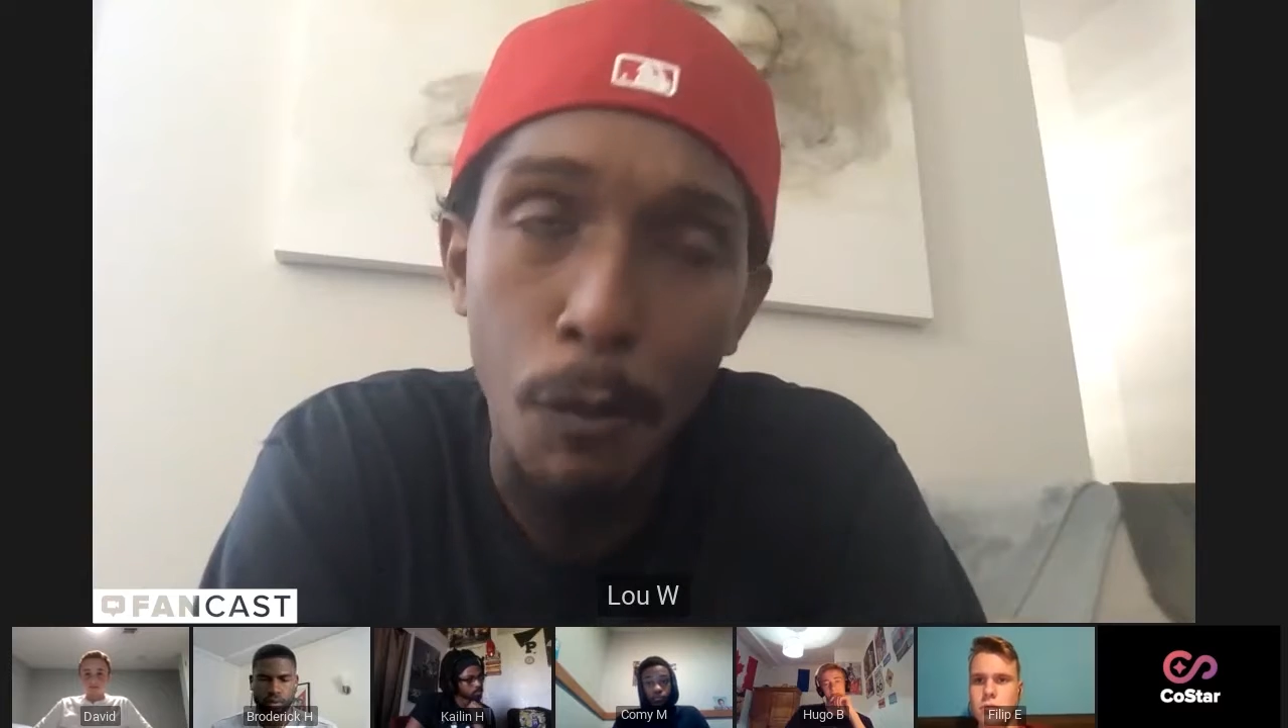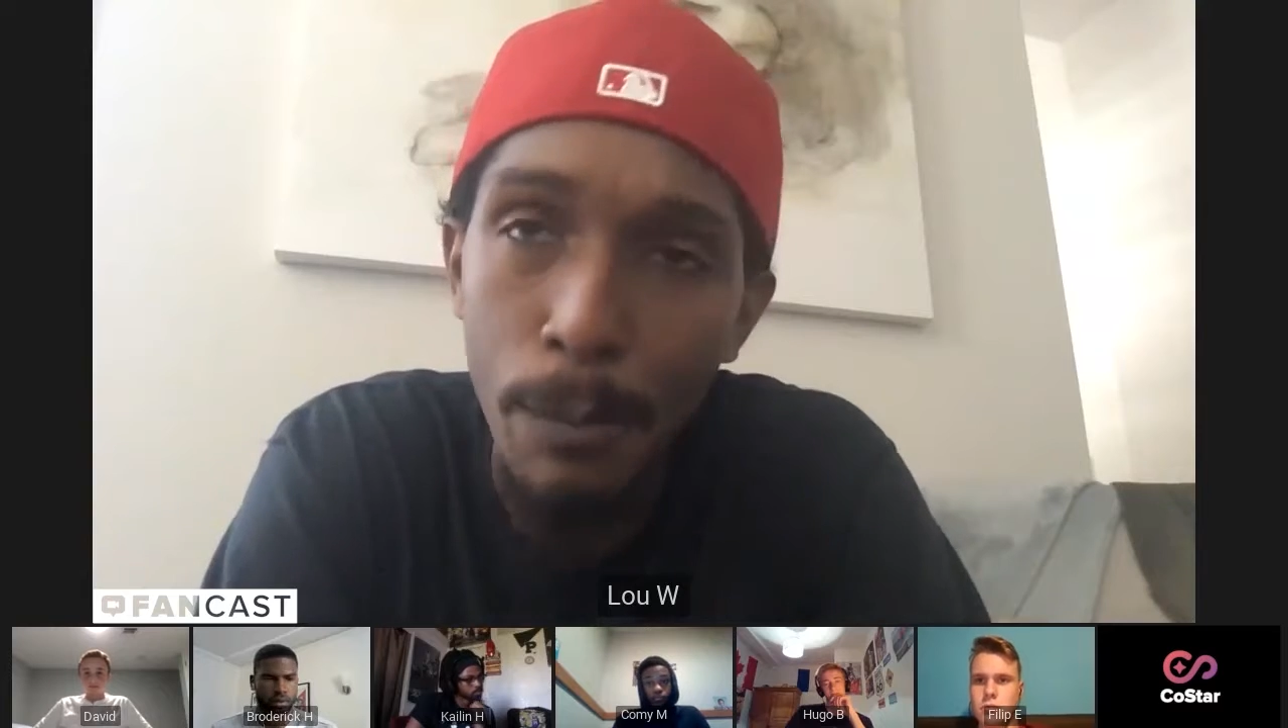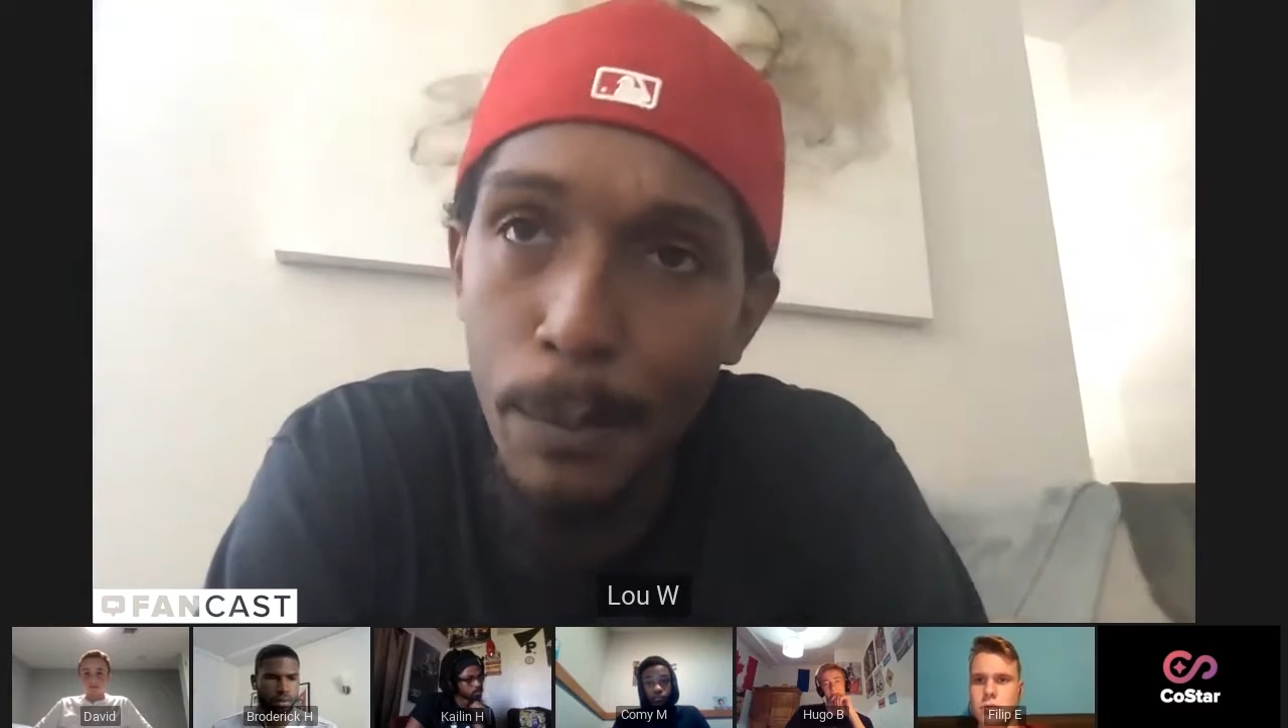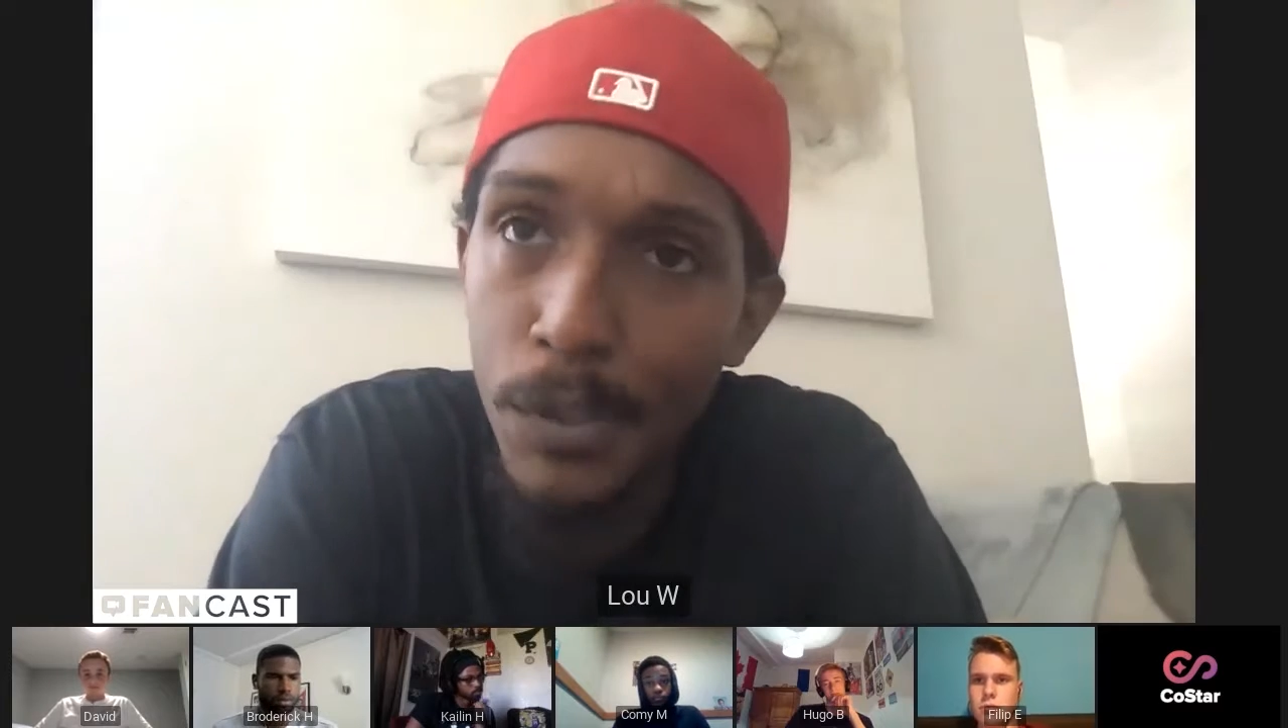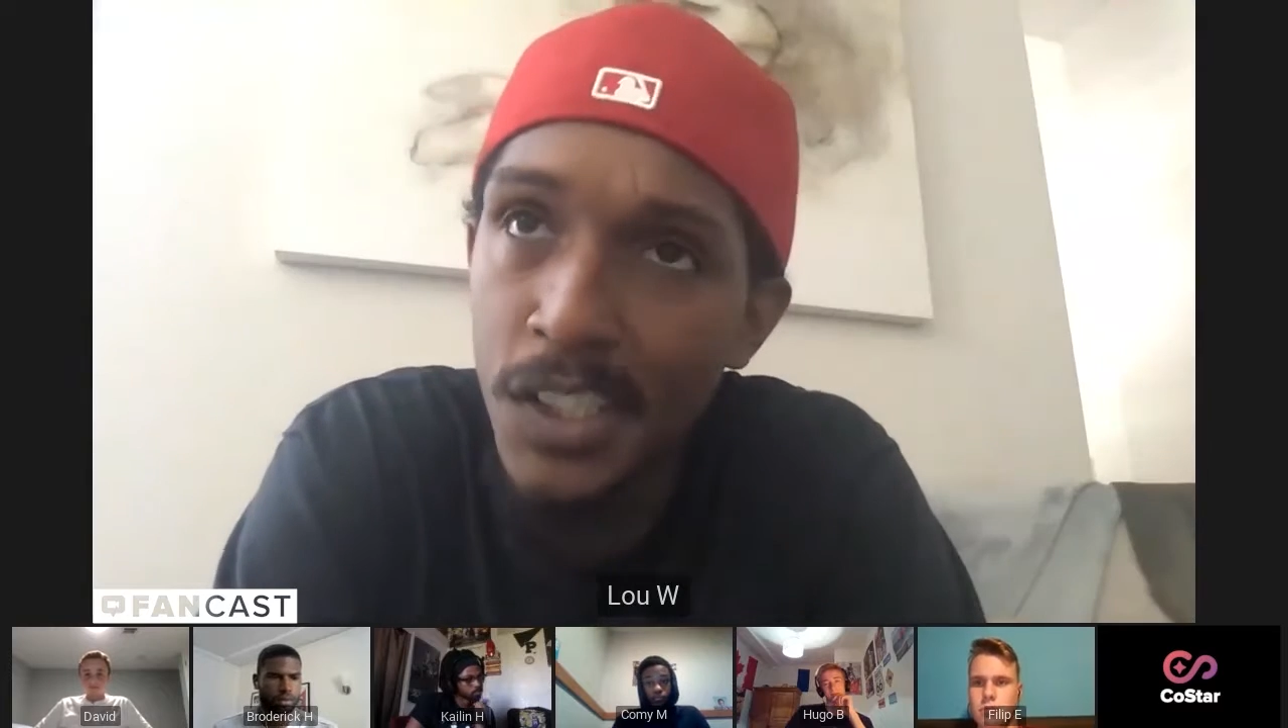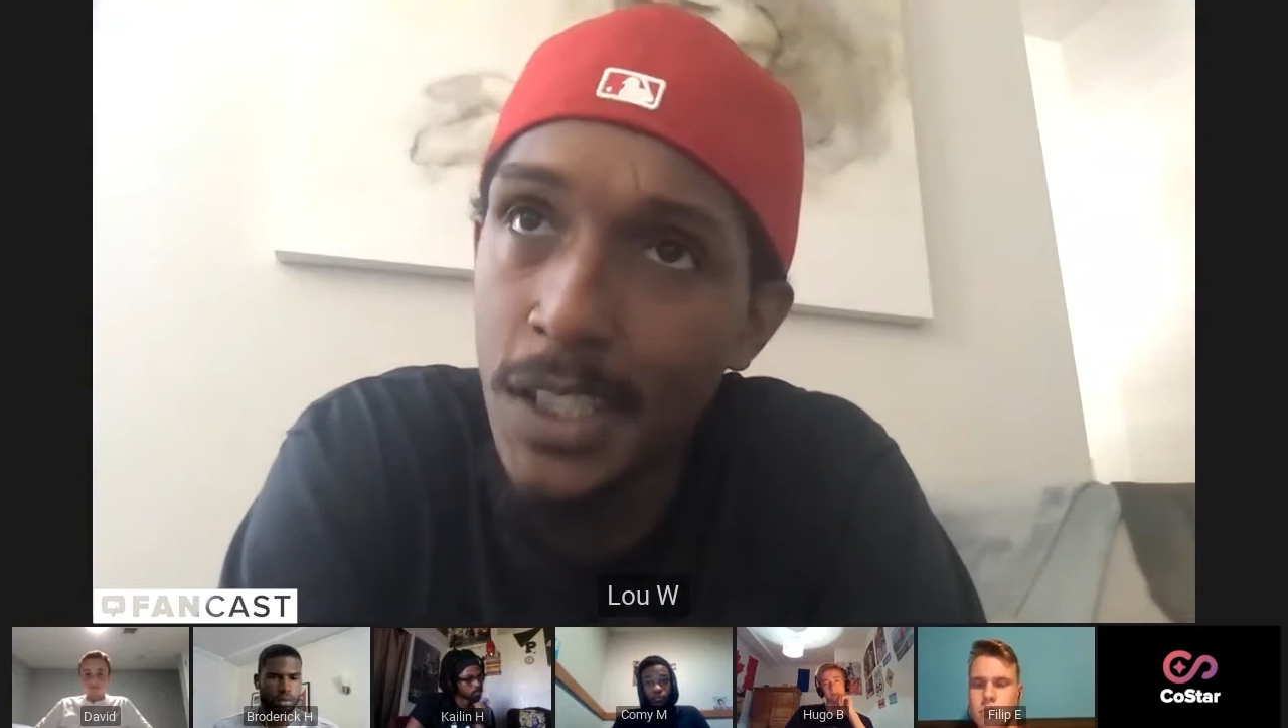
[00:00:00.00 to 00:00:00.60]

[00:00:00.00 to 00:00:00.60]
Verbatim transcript: I remember